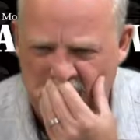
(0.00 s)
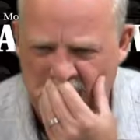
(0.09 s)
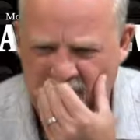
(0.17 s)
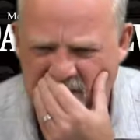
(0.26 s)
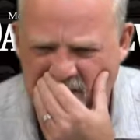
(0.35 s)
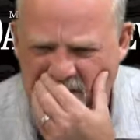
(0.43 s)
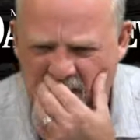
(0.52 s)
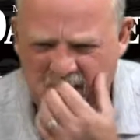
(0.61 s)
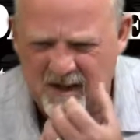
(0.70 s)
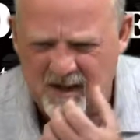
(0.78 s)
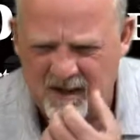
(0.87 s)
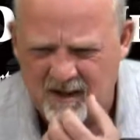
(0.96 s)
Oh,
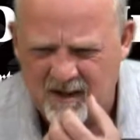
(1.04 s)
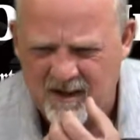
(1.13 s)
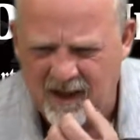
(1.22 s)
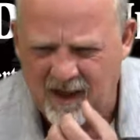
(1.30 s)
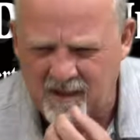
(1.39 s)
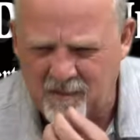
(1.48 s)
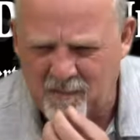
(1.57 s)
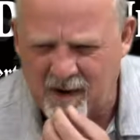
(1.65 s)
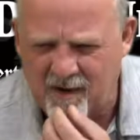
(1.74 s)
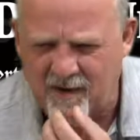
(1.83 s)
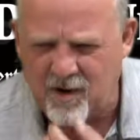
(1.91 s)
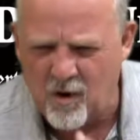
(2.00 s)
Kathy
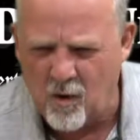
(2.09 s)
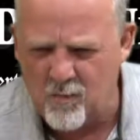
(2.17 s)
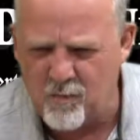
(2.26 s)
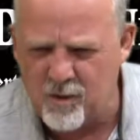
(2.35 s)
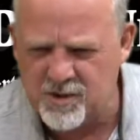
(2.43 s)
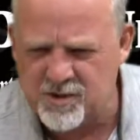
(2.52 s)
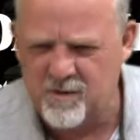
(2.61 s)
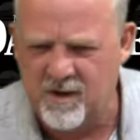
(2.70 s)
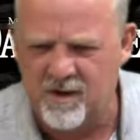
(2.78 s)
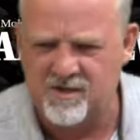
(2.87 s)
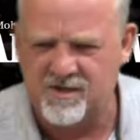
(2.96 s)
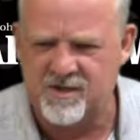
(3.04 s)
Perry, no Bush
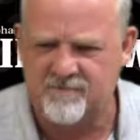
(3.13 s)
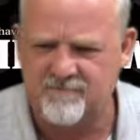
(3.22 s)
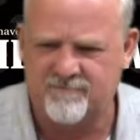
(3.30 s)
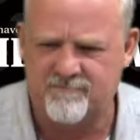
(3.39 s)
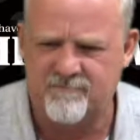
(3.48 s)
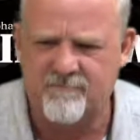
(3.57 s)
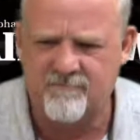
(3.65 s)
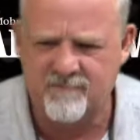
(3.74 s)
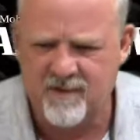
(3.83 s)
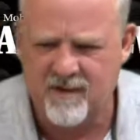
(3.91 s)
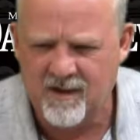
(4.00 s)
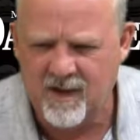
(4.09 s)
winners.
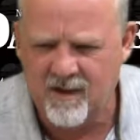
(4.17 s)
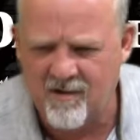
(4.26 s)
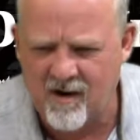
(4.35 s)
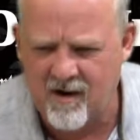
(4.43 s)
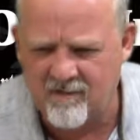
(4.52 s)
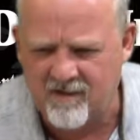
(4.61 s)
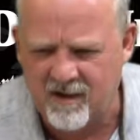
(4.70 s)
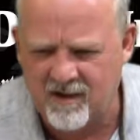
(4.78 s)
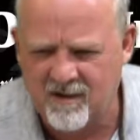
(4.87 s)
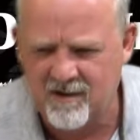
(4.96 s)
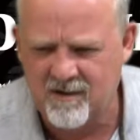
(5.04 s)
Kevin Harvick.